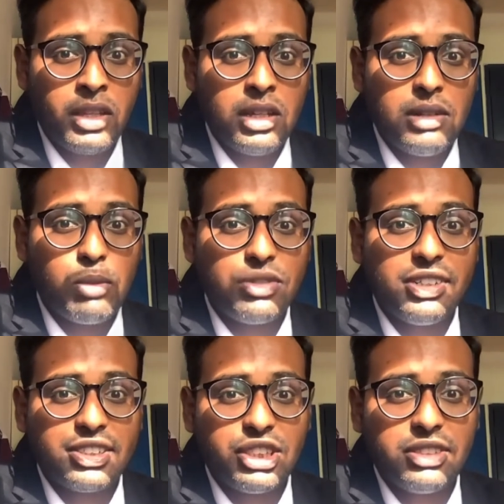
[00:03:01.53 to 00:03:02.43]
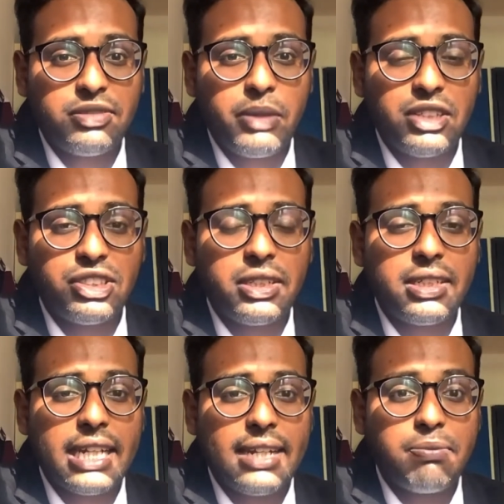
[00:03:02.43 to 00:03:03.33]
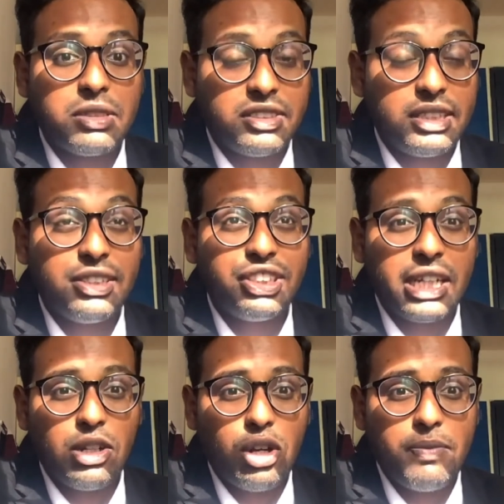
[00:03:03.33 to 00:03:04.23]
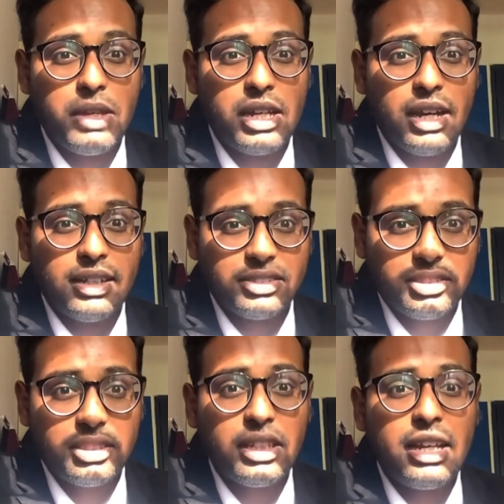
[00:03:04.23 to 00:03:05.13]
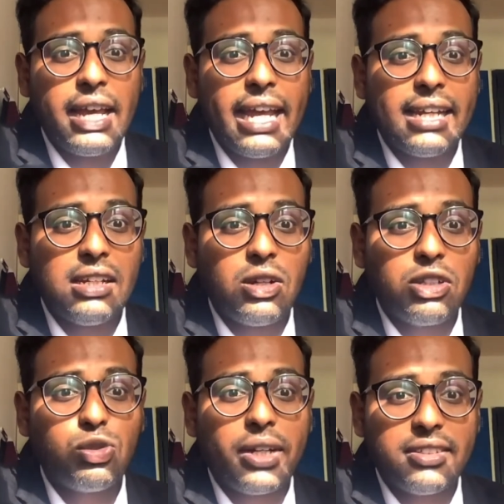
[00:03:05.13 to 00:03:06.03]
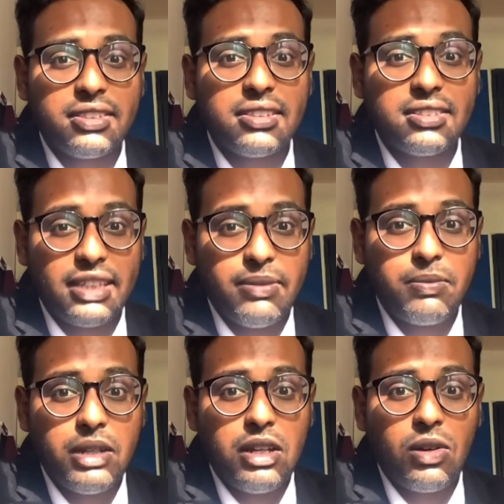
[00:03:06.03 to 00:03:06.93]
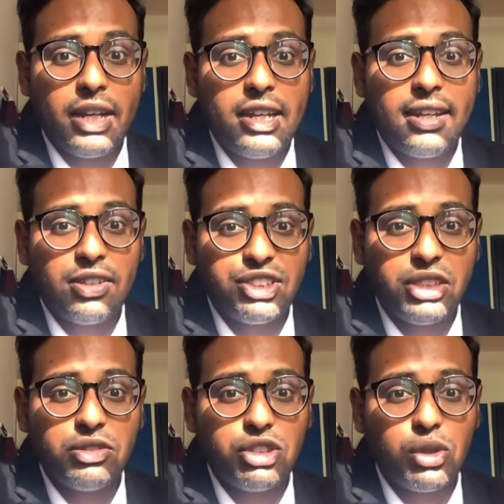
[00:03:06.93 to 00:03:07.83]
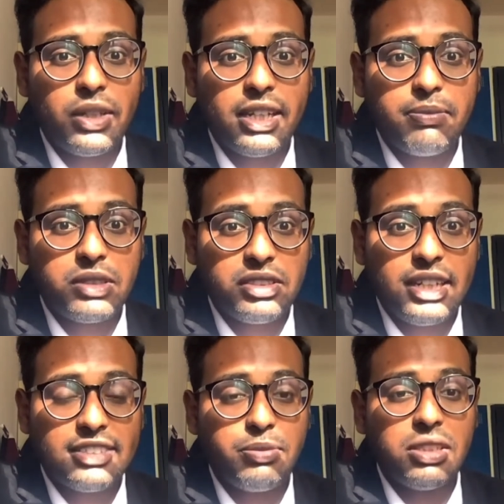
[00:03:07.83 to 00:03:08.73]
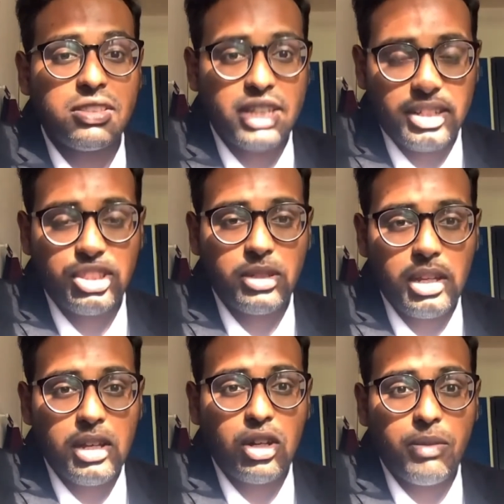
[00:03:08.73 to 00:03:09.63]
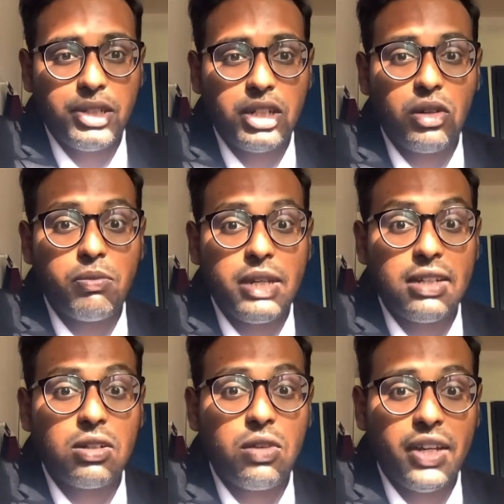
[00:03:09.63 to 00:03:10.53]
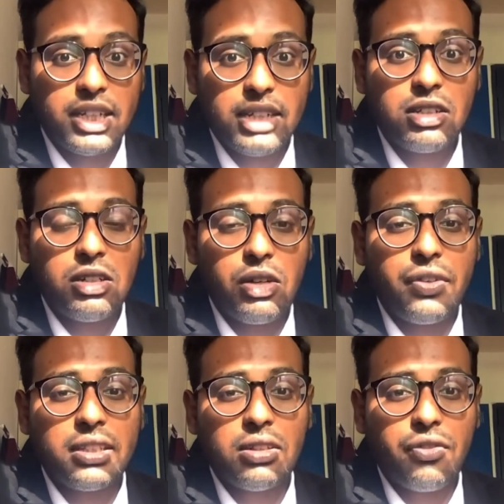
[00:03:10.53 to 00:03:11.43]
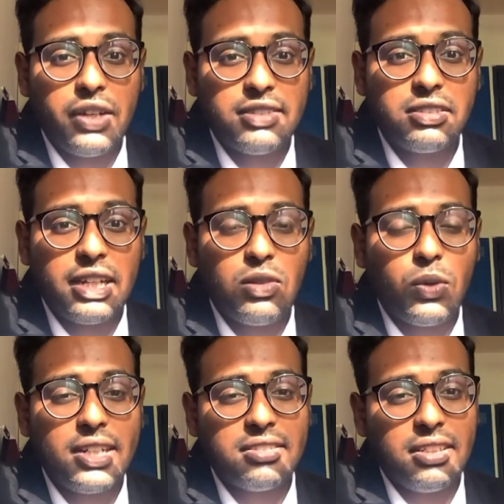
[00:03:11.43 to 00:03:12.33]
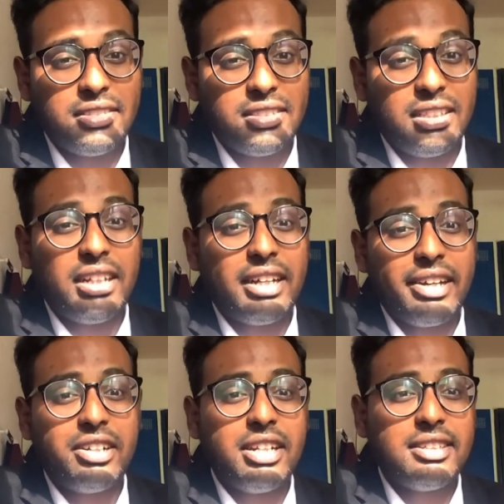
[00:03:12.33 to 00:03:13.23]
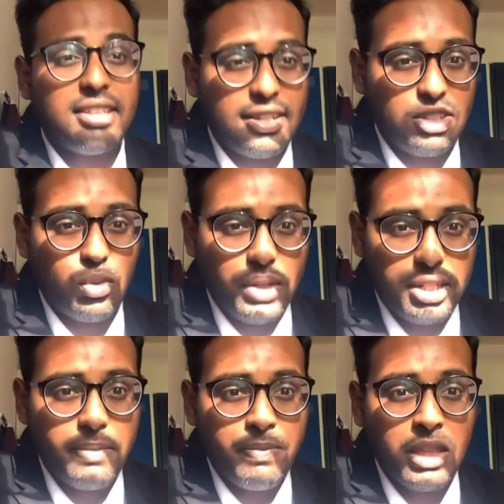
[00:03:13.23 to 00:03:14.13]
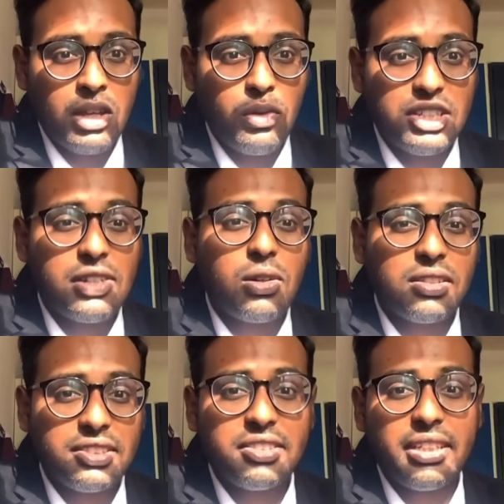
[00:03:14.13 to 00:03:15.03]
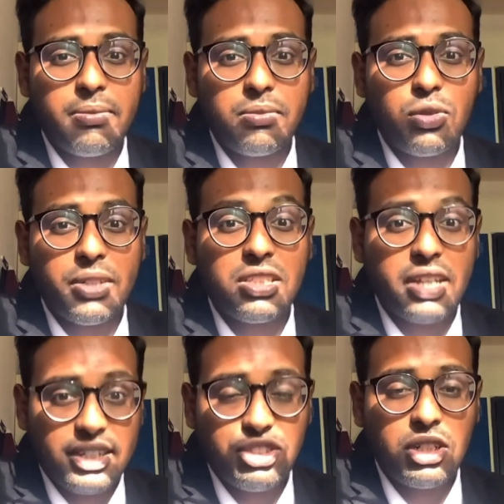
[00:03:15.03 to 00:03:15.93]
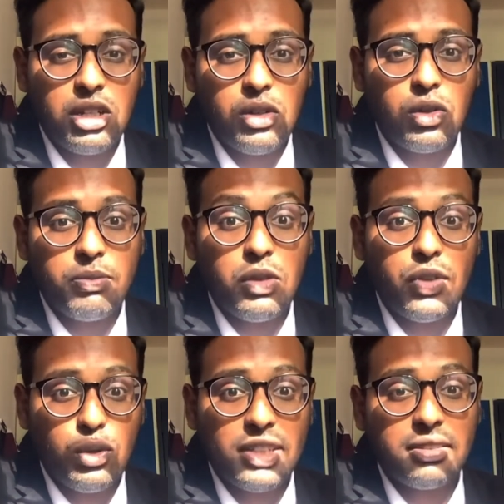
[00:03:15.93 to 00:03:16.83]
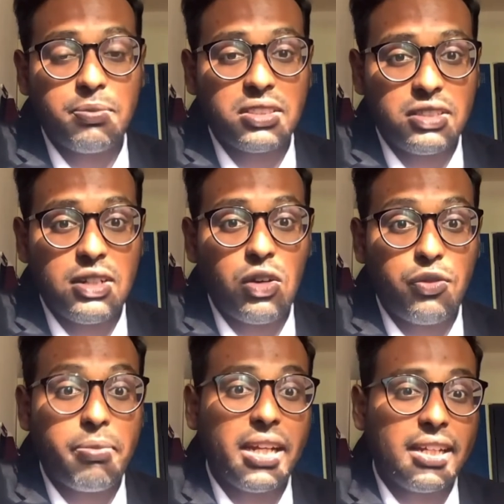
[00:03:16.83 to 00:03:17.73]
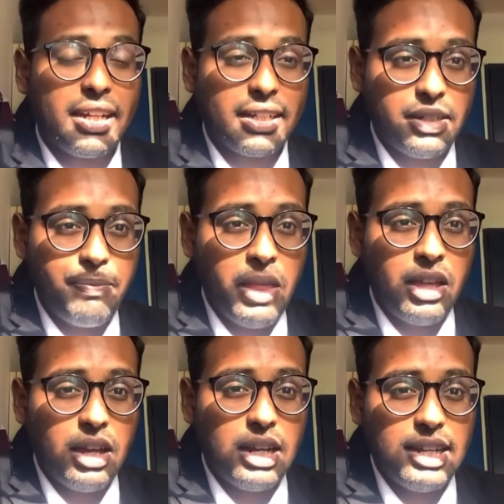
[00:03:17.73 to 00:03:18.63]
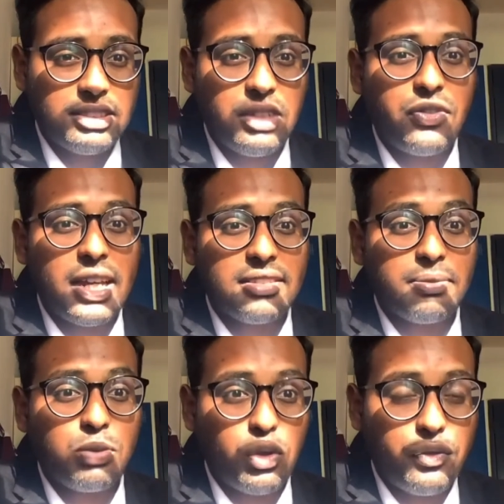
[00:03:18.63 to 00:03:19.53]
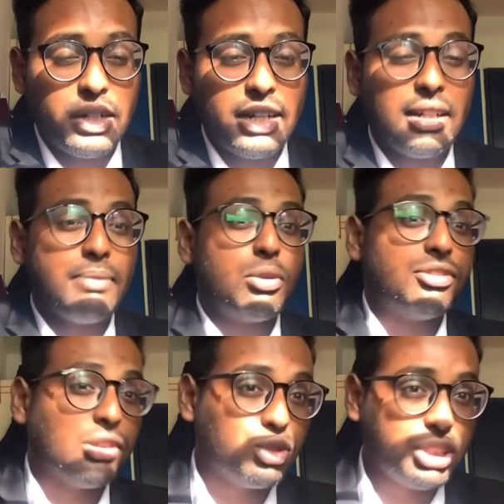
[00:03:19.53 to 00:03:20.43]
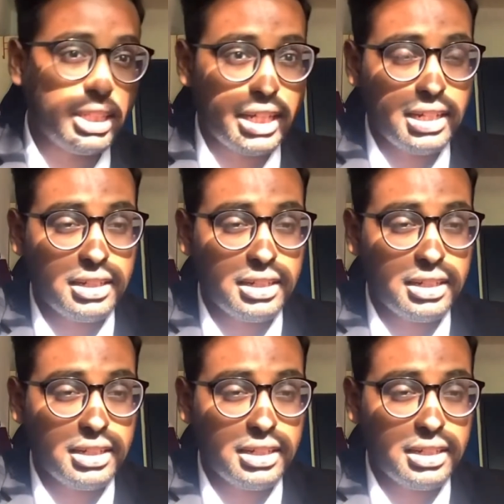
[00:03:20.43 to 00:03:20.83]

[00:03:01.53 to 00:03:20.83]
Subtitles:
Both sections mention that a person shall not be asked and not to answer the same on any question to show that the person has been charged, committed or been convicted of other offence than what is currently charged with, which causes him to be charged or be viewed as a person of bad character, unless if there is a proof that prosecution can